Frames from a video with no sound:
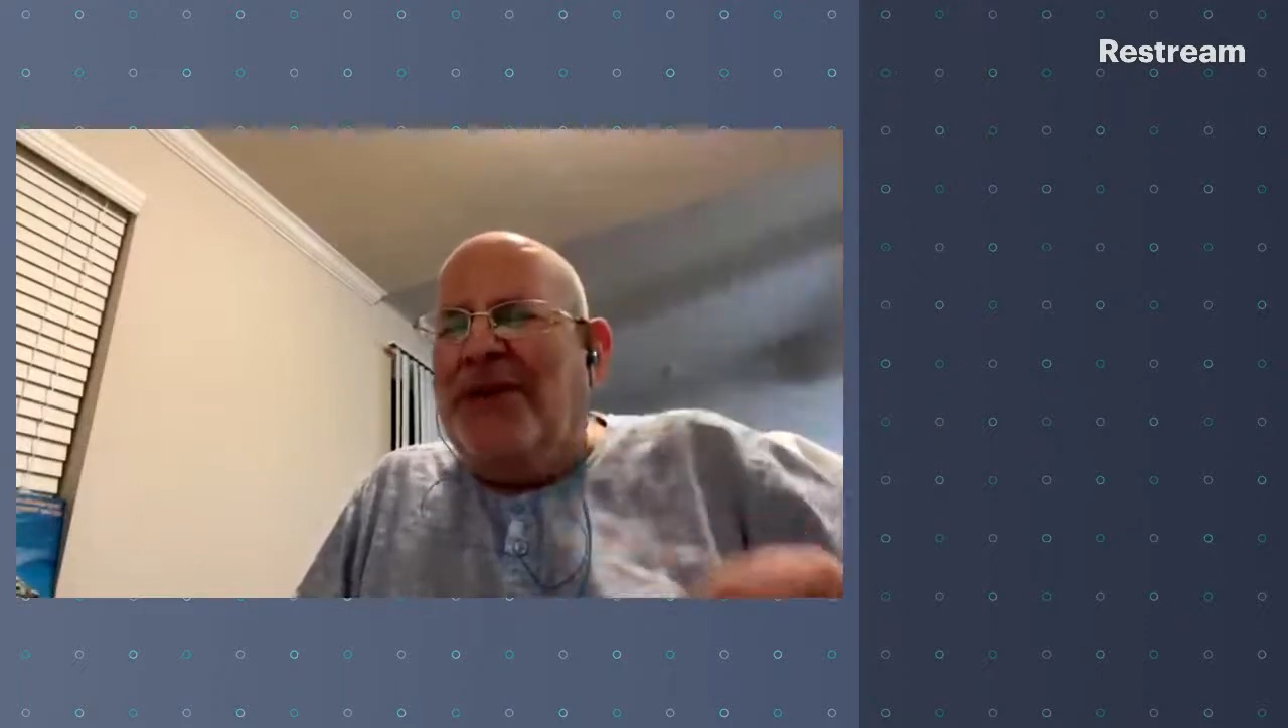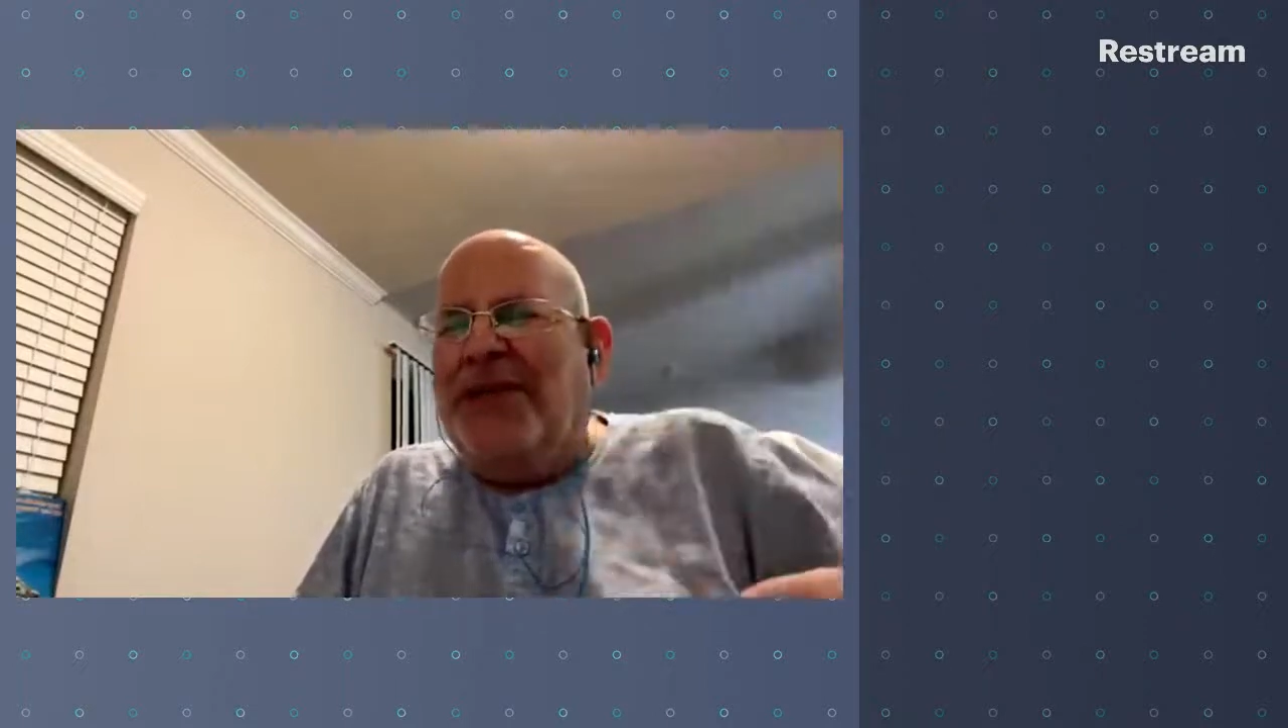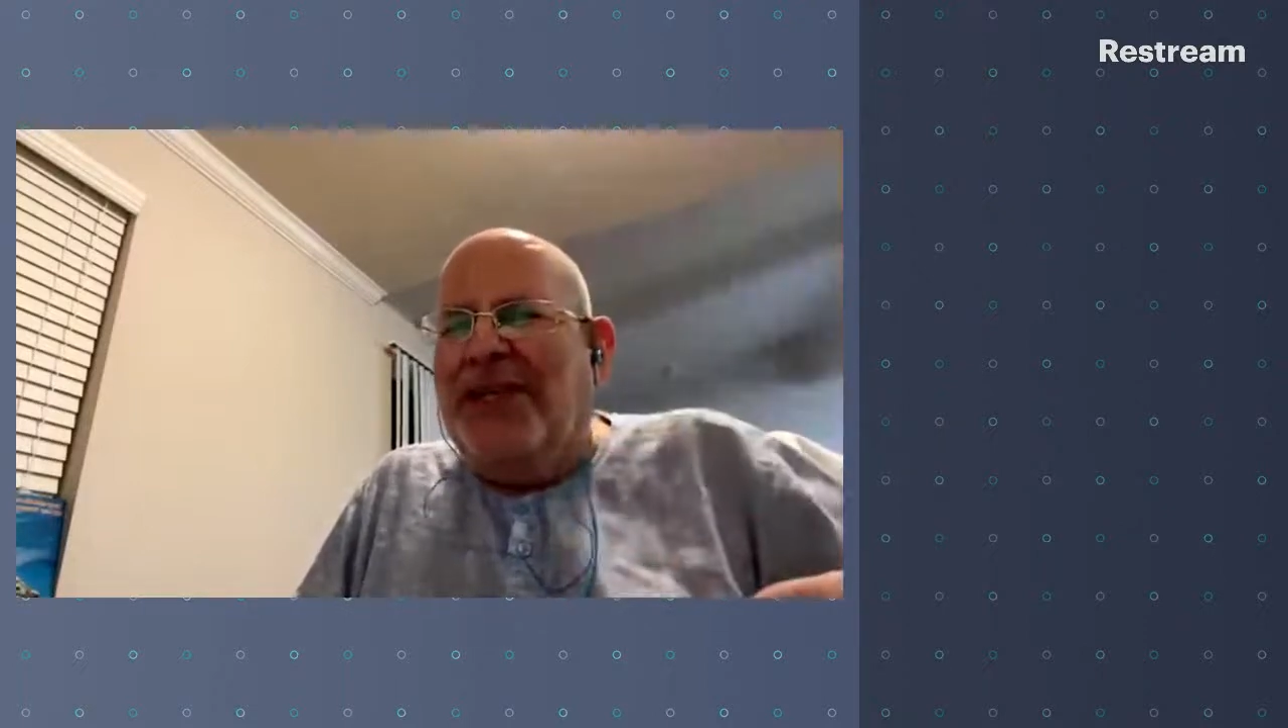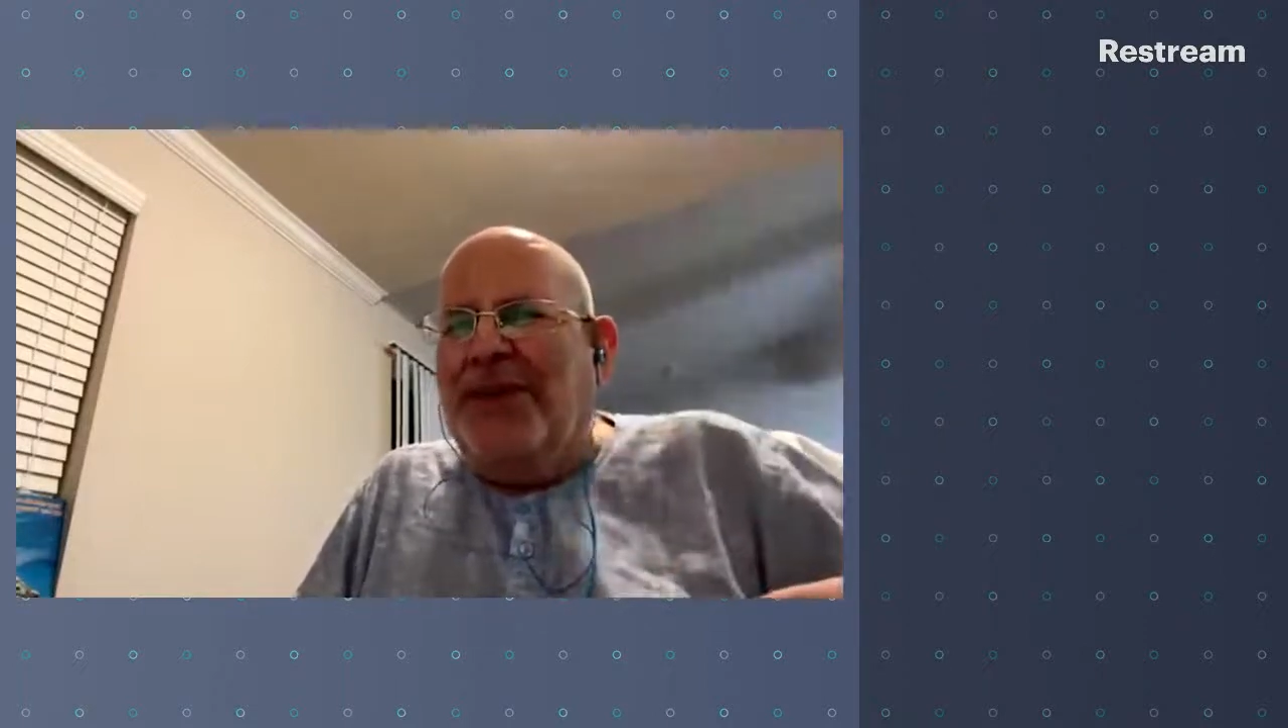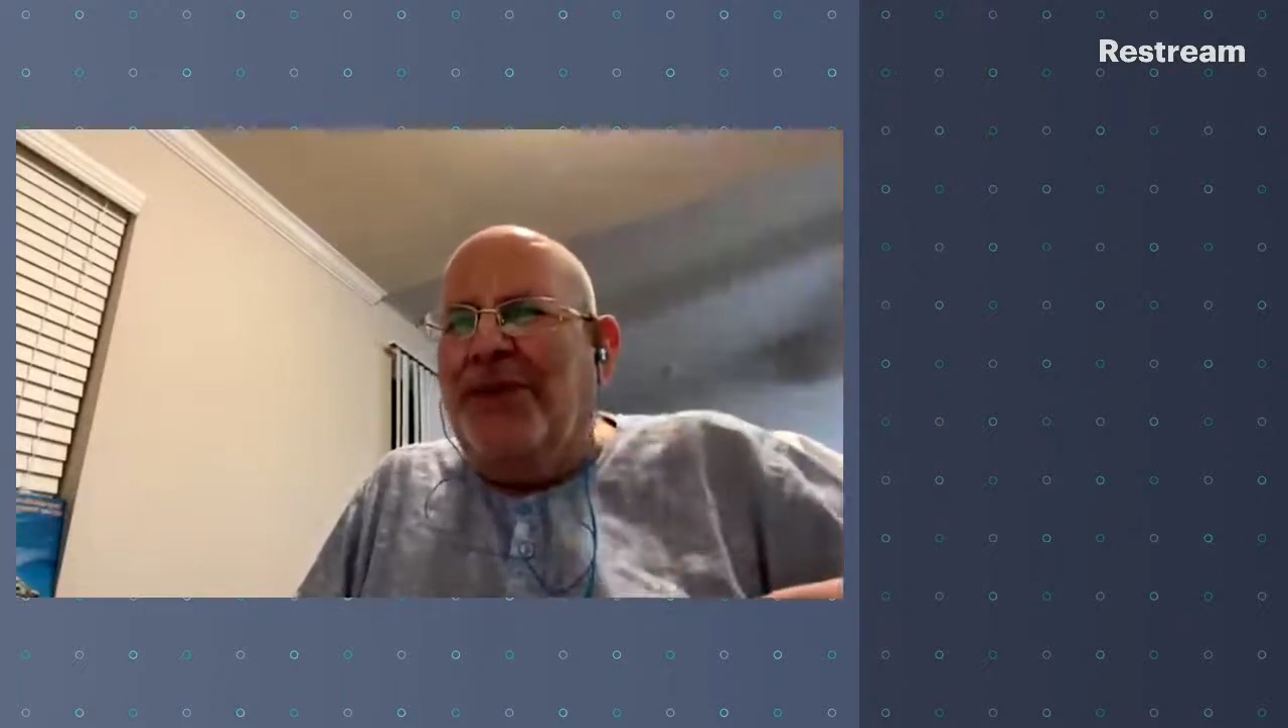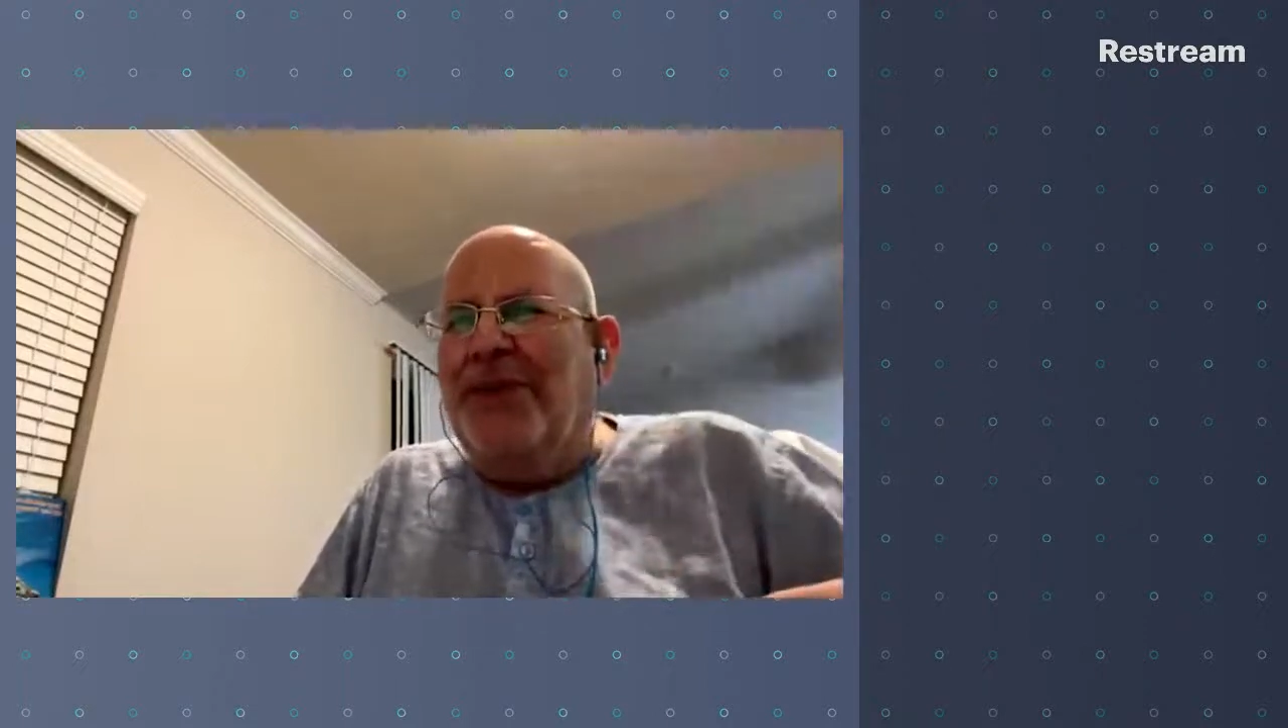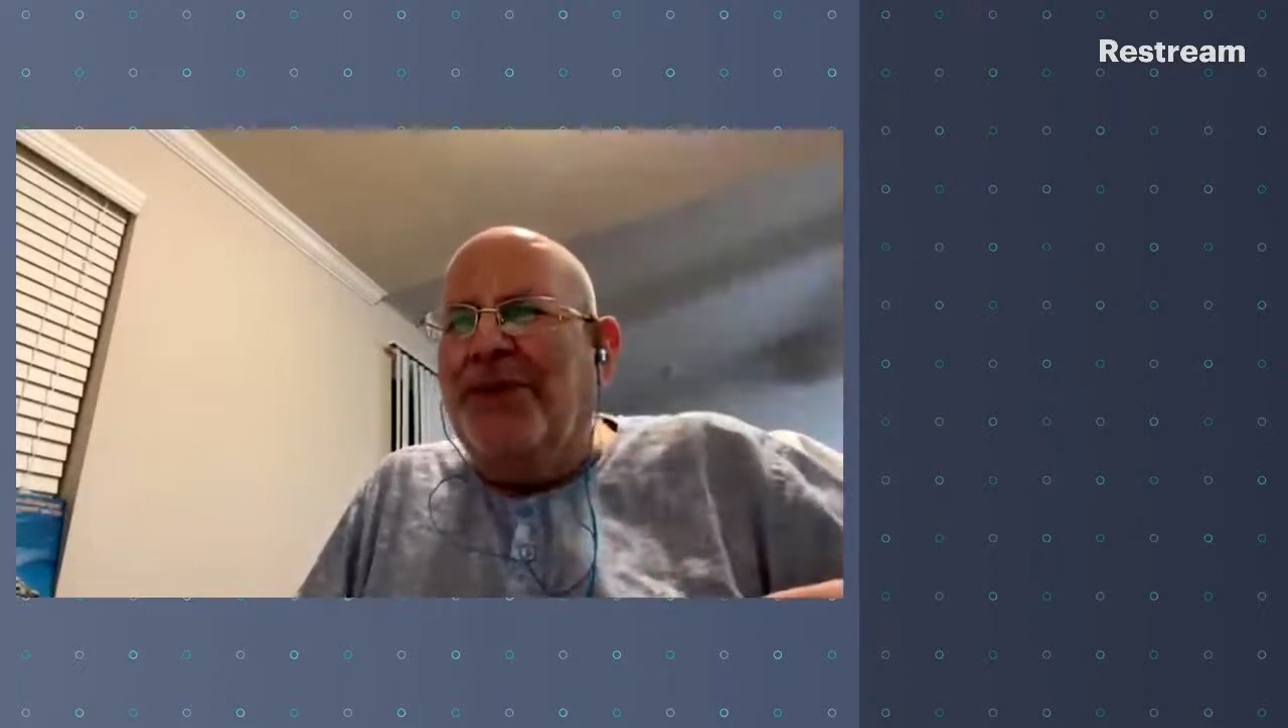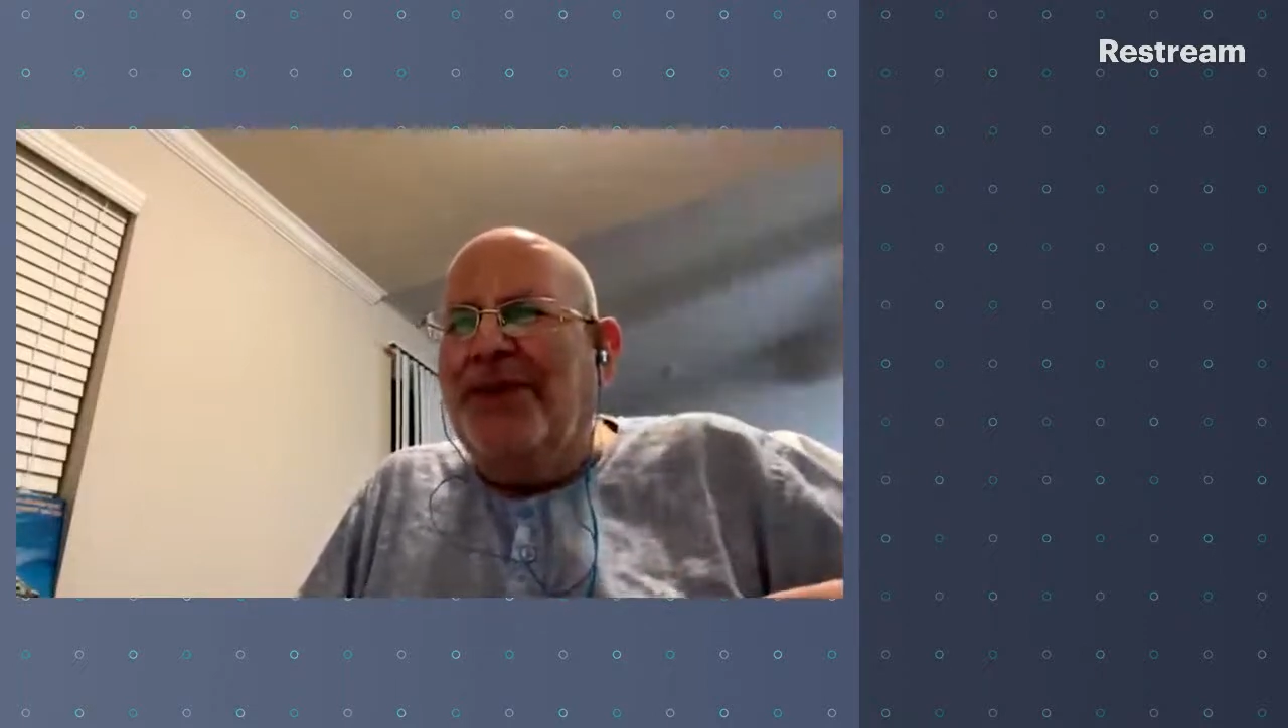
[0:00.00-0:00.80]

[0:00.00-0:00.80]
see you?